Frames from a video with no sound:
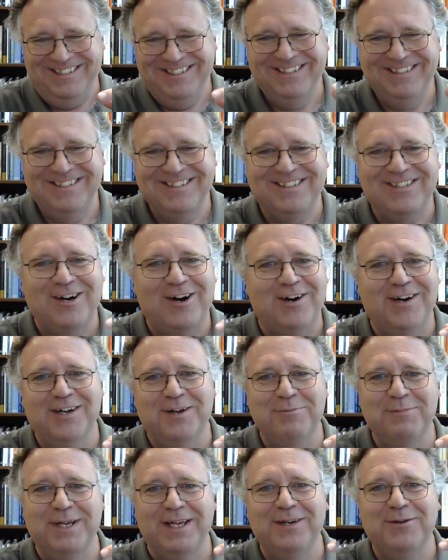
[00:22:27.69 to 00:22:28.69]
sorry,
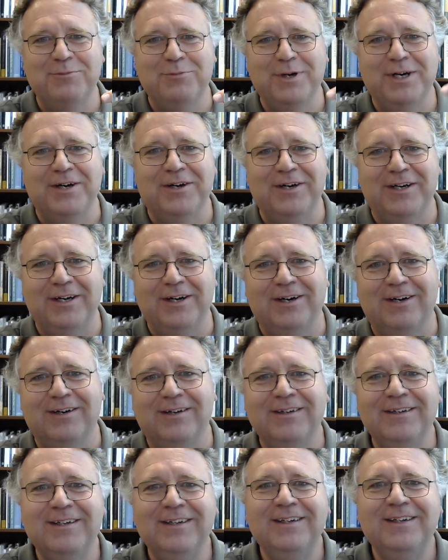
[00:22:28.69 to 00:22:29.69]
I'm getting weird here.
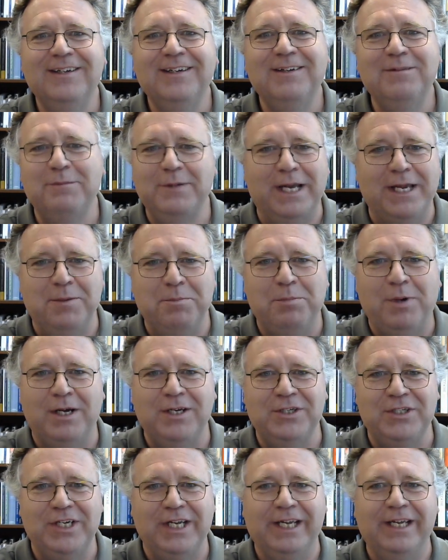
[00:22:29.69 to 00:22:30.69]
I'm getting
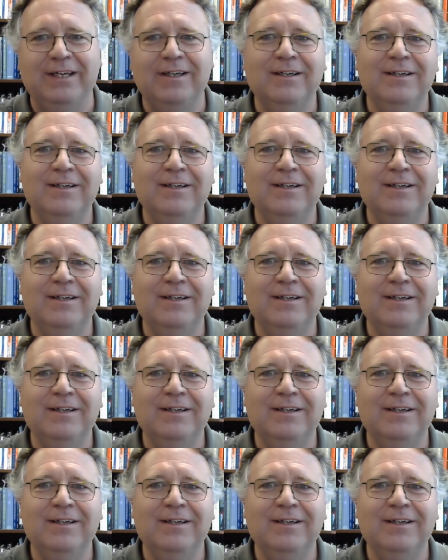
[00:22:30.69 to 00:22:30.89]
punchy.